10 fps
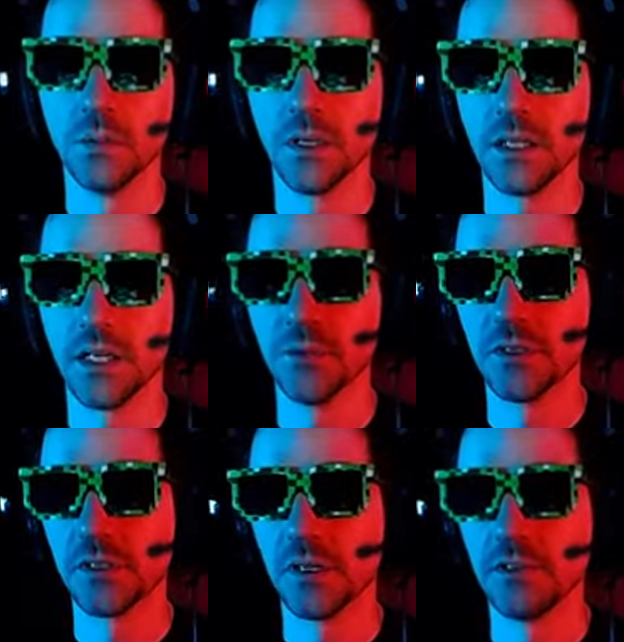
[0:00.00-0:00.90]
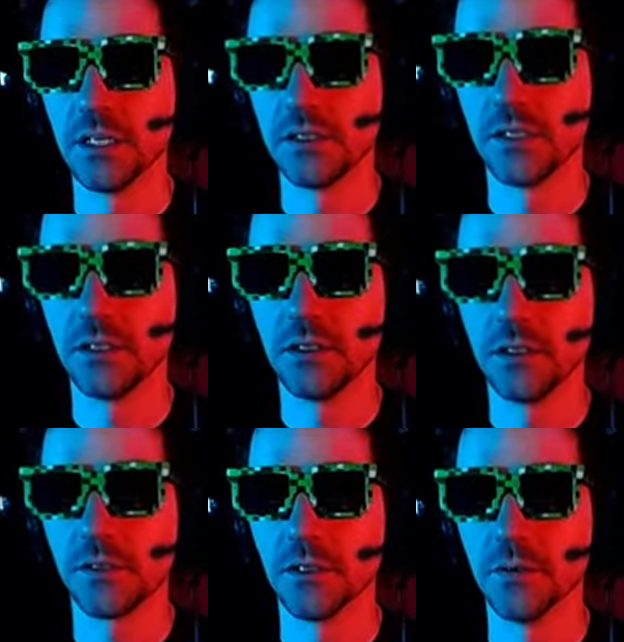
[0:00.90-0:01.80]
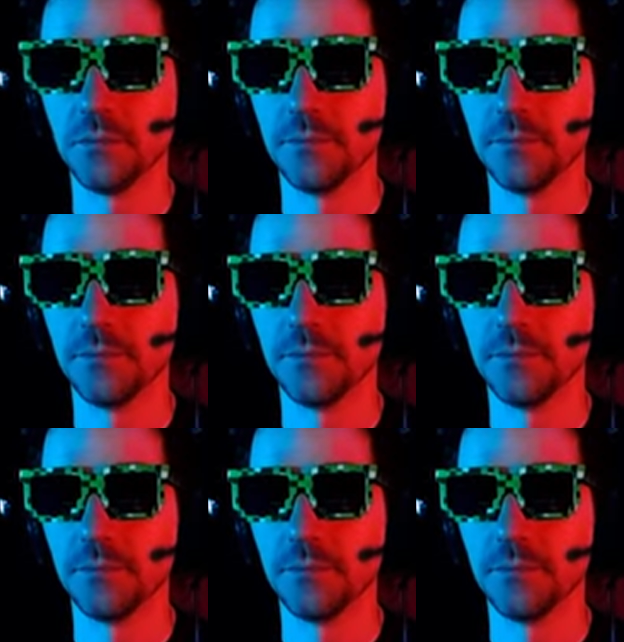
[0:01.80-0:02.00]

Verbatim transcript: Polyam reaches level 19. That's dope.